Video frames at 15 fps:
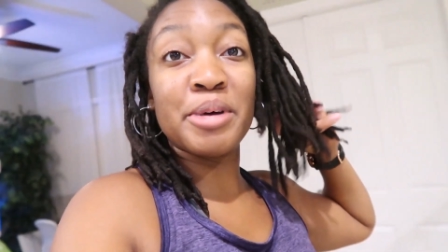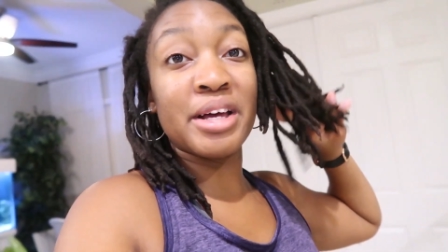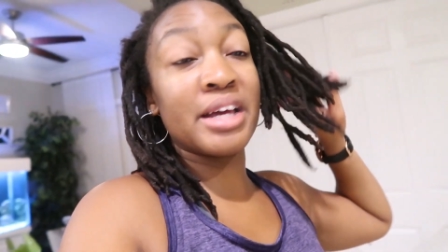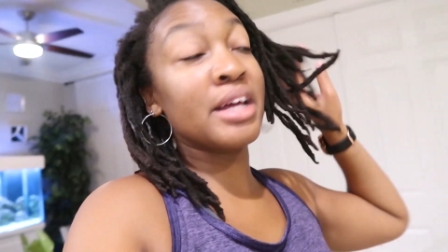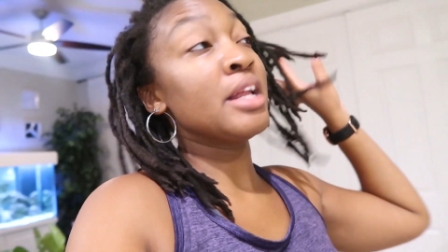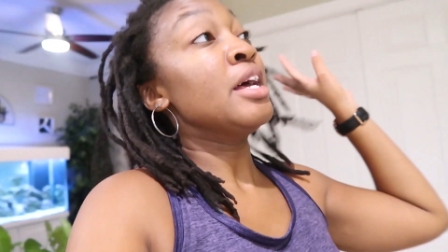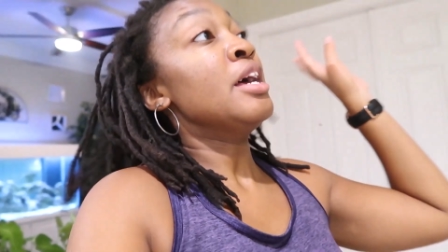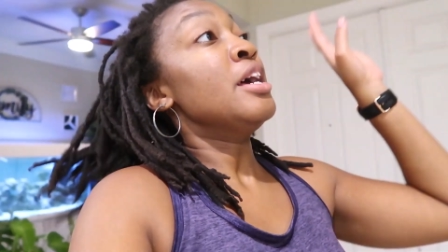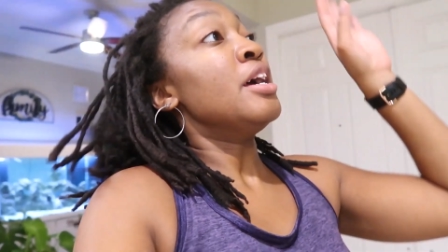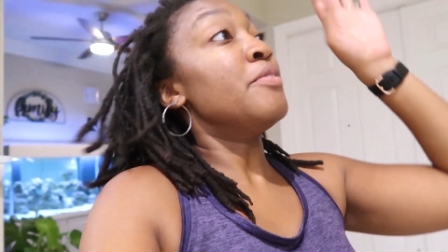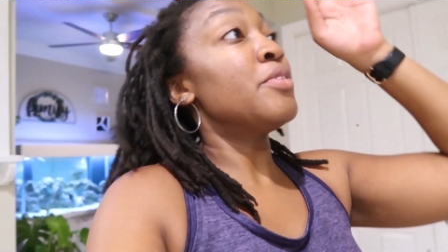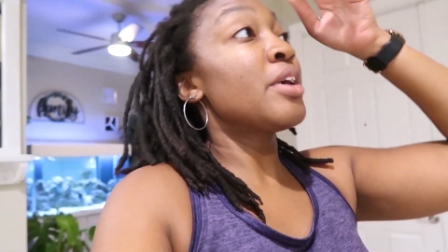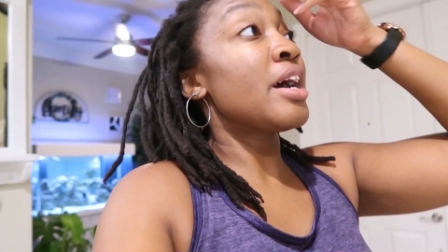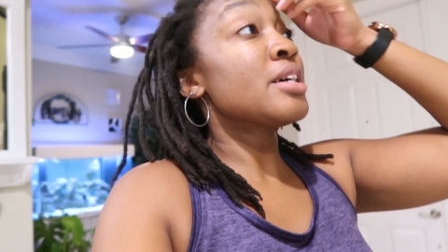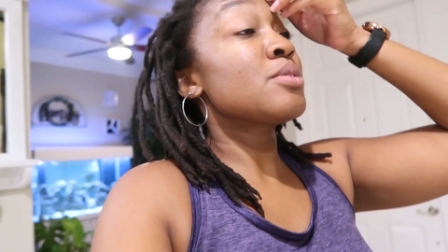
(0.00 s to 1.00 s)
But
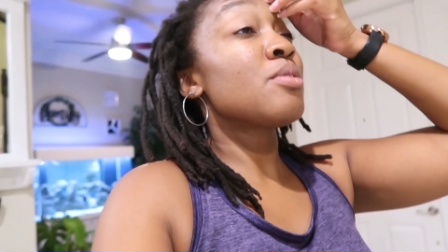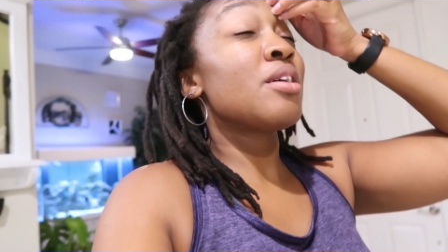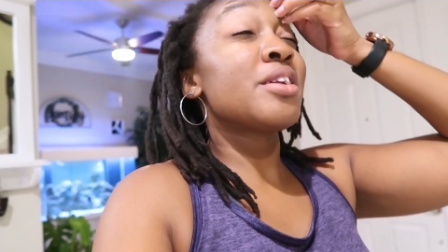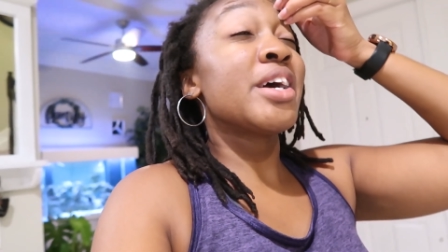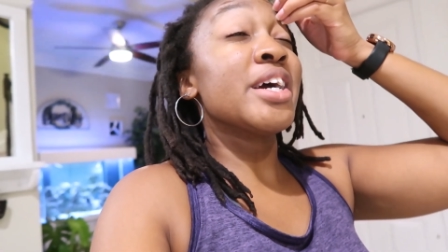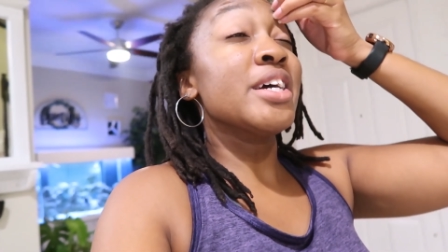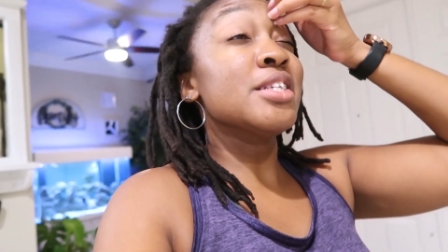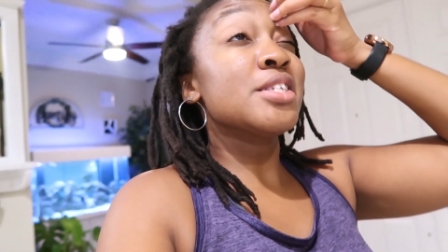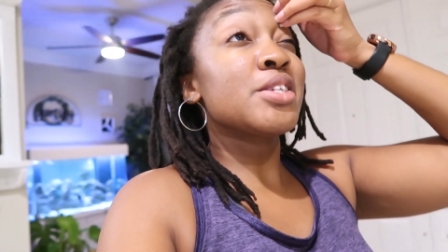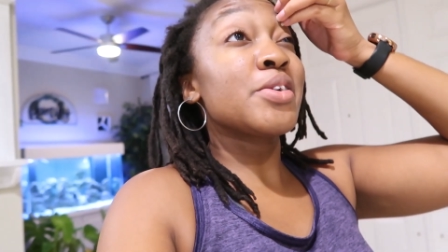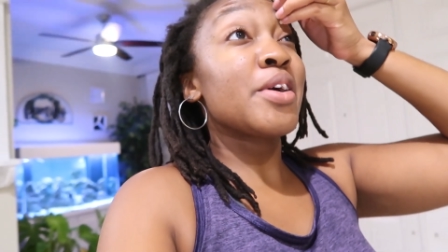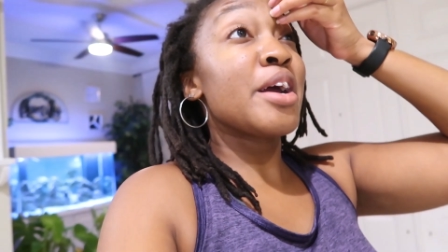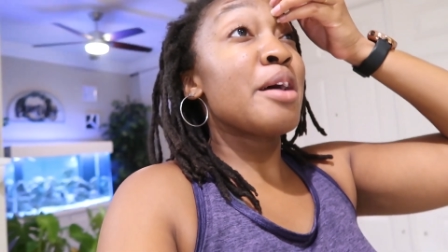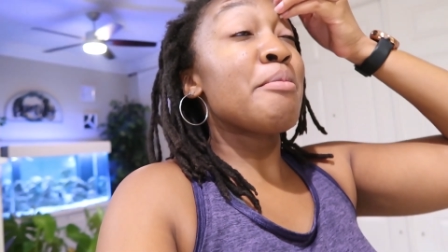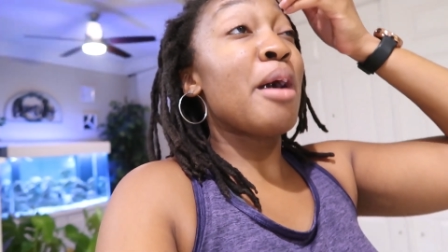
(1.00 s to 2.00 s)
if you guys were on our
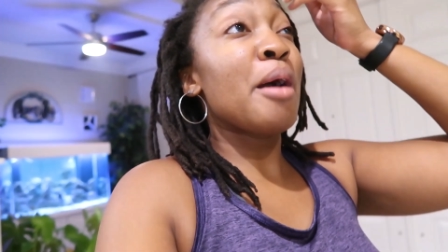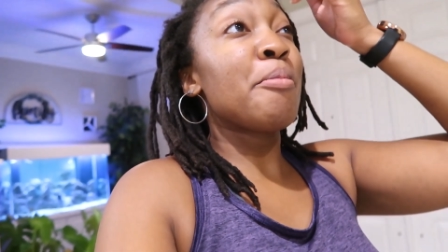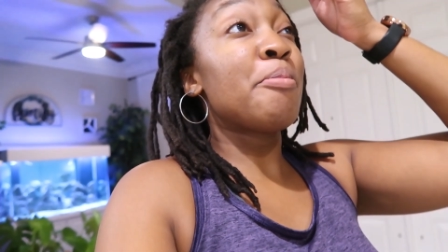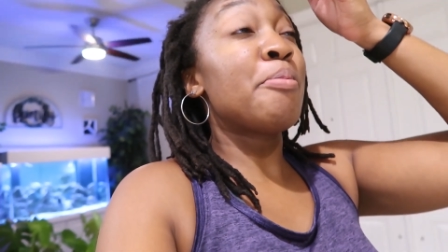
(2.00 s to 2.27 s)
Instagram, I